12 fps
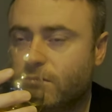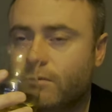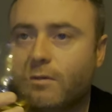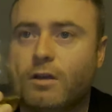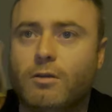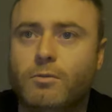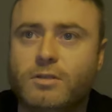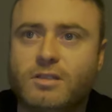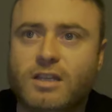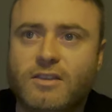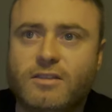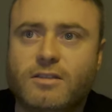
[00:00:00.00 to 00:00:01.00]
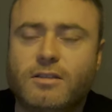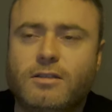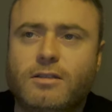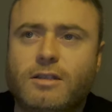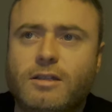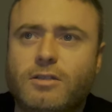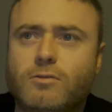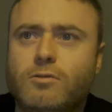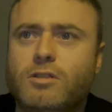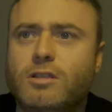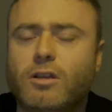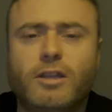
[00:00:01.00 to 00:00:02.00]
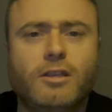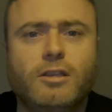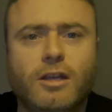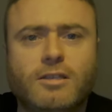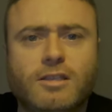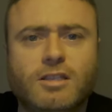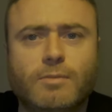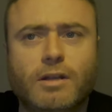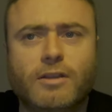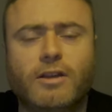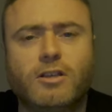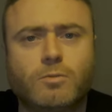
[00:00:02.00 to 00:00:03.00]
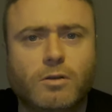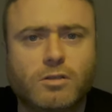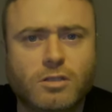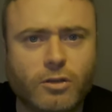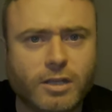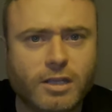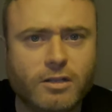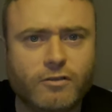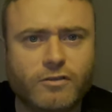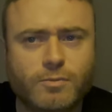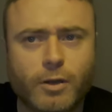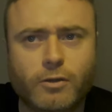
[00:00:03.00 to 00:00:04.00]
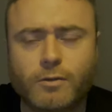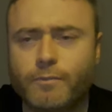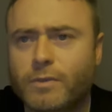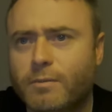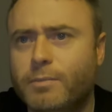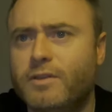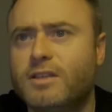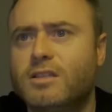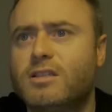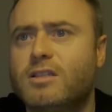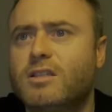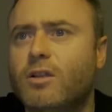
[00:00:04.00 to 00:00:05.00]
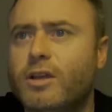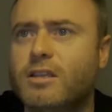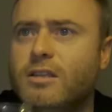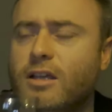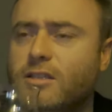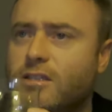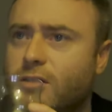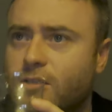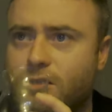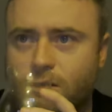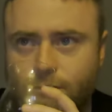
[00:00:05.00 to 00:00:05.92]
I would say there's a little slight nutty smell in there as well. Slight hint of smoke, but there's a slight nuttiness.